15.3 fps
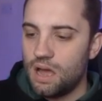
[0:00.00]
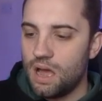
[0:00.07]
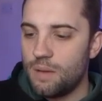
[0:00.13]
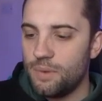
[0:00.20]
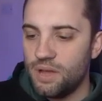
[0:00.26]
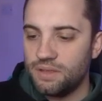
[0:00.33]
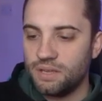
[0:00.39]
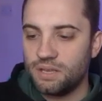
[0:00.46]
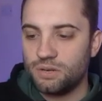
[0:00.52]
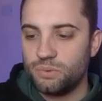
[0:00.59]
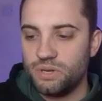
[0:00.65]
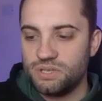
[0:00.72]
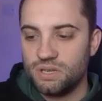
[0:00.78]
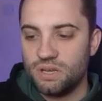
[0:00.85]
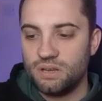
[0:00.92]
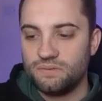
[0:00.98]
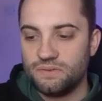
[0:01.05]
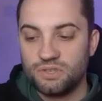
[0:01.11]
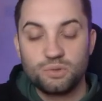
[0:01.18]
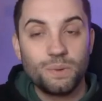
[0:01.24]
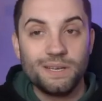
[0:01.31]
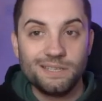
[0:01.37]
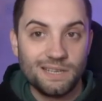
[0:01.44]
I'm either going to return for
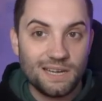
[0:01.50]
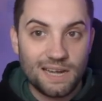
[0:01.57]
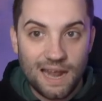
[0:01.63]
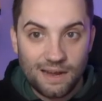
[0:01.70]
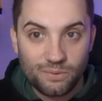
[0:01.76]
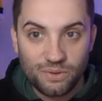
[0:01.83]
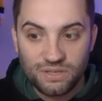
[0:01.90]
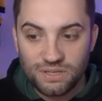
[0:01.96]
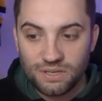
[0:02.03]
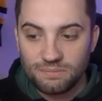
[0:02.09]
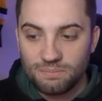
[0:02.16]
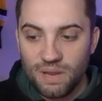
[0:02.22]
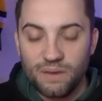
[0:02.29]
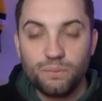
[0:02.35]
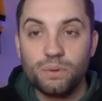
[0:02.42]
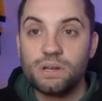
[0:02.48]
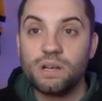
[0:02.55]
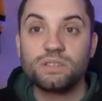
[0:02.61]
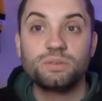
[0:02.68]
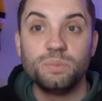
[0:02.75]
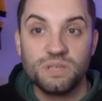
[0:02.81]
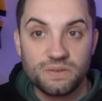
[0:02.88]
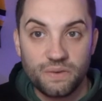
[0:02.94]
Swindon and Accrington if we've
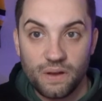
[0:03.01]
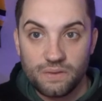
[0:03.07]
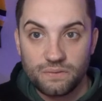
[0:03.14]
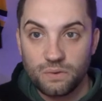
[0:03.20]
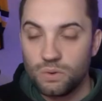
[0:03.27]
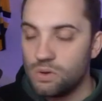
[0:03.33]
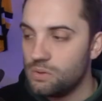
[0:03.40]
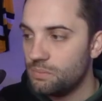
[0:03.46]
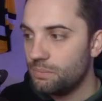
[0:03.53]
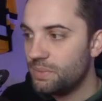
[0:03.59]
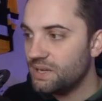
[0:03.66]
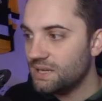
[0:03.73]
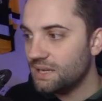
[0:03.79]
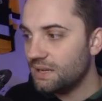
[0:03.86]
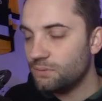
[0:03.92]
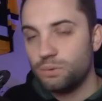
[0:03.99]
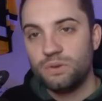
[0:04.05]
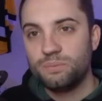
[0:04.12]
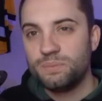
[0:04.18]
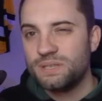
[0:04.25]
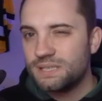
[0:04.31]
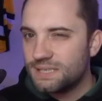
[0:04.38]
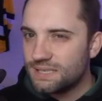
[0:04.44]
got something to fight for, be it if
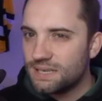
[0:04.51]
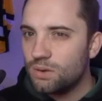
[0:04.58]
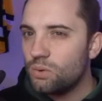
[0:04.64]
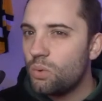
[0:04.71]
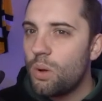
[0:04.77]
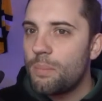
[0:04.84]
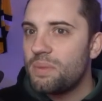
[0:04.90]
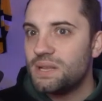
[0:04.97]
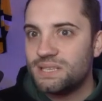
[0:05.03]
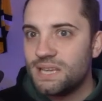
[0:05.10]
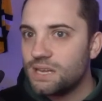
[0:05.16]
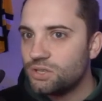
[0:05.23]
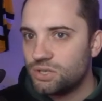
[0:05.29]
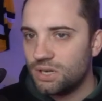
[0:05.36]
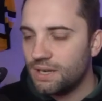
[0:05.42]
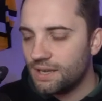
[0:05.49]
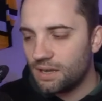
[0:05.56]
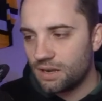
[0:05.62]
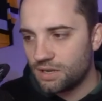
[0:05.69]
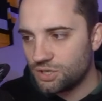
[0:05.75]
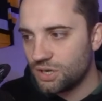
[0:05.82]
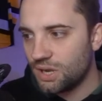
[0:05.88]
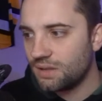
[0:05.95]
we've still potentially
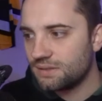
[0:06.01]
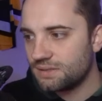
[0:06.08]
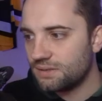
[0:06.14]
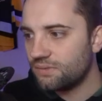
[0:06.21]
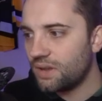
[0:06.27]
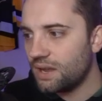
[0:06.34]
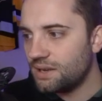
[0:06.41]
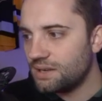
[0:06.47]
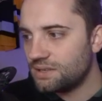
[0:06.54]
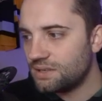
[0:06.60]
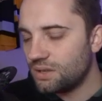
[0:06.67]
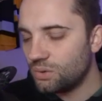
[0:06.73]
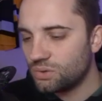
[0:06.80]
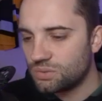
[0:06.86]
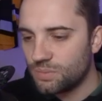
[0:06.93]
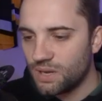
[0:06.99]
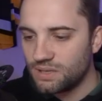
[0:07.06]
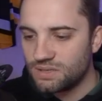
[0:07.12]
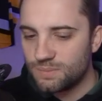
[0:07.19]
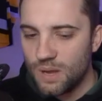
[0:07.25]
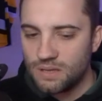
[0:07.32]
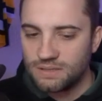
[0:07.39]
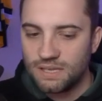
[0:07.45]
got a chance of getting into the automated
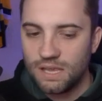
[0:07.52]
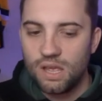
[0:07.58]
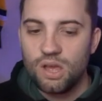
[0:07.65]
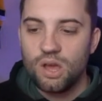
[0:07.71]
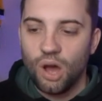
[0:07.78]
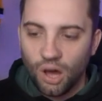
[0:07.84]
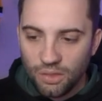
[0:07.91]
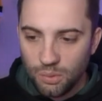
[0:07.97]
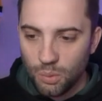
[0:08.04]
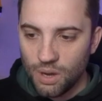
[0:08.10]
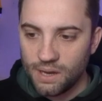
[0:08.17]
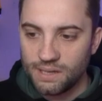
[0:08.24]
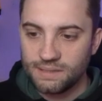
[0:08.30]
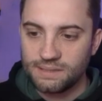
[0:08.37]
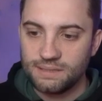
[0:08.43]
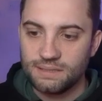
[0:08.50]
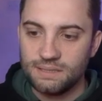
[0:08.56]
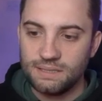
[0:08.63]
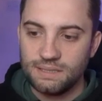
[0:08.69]
spots. Otherwise,